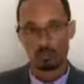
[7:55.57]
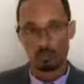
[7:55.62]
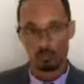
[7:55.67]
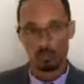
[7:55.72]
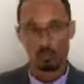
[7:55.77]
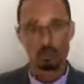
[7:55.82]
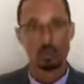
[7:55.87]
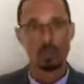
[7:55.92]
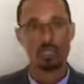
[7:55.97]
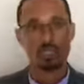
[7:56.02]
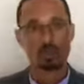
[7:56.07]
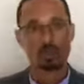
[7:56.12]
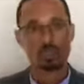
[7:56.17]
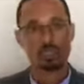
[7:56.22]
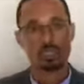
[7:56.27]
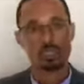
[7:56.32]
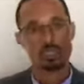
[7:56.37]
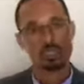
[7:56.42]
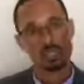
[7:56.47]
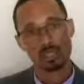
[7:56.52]

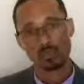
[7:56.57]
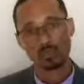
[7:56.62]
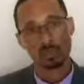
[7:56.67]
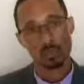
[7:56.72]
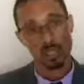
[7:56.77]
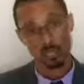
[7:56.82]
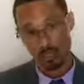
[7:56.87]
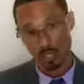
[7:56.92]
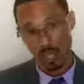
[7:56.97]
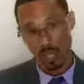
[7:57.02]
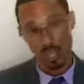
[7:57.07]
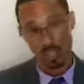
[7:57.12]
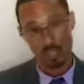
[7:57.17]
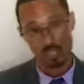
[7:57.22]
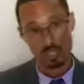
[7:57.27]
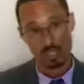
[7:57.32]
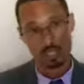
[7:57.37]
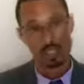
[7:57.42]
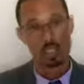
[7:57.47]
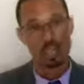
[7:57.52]
department managers it
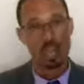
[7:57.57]
has.